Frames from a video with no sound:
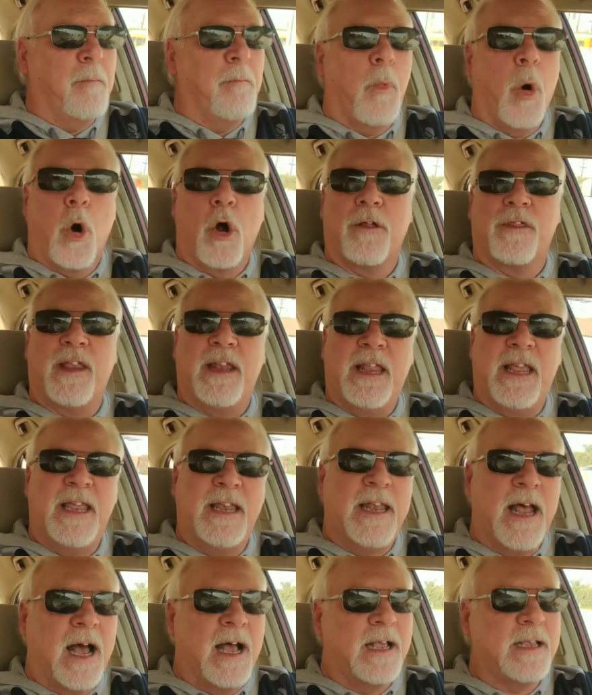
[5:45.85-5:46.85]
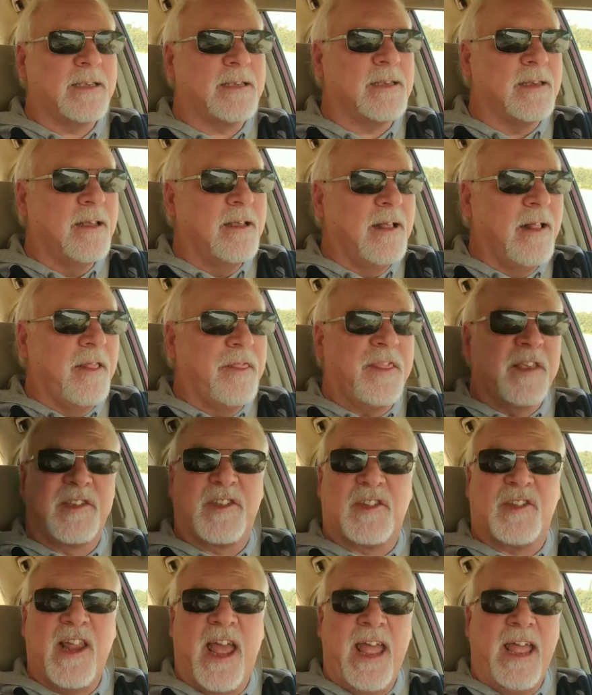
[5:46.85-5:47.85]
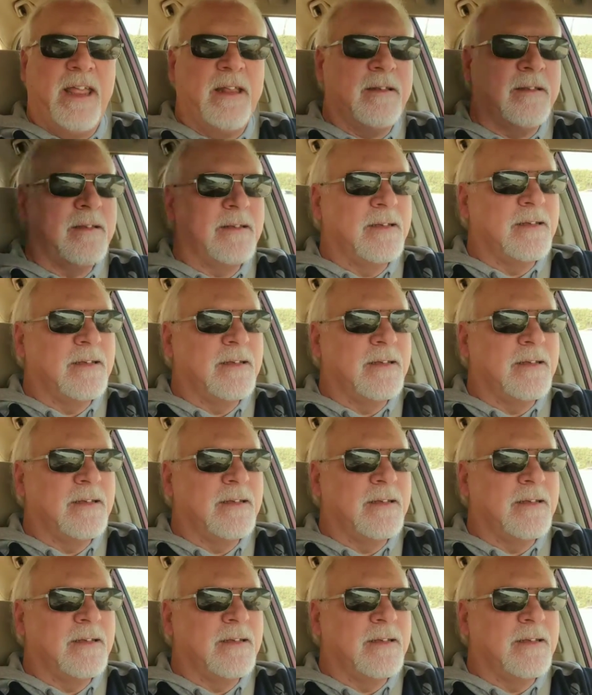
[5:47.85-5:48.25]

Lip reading: more than he does, the state